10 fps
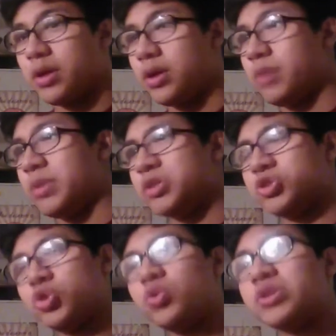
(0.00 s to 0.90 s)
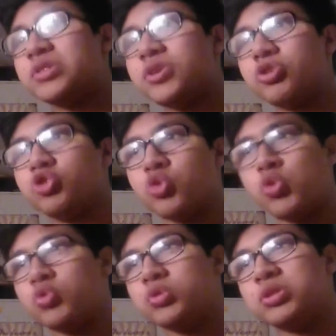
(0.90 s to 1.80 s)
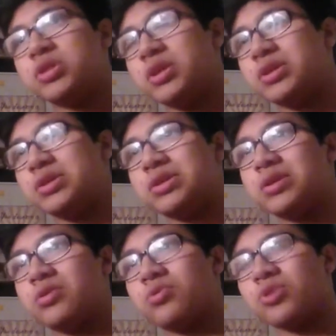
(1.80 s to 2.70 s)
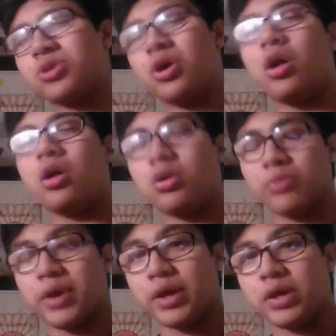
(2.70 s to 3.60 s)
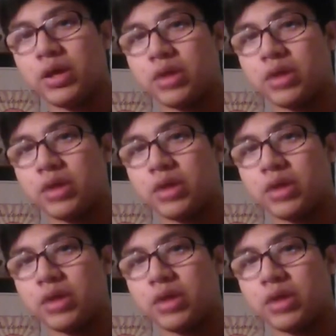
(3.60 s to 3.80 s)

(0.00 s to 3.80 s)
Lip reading: In Zorias, the controls were alright.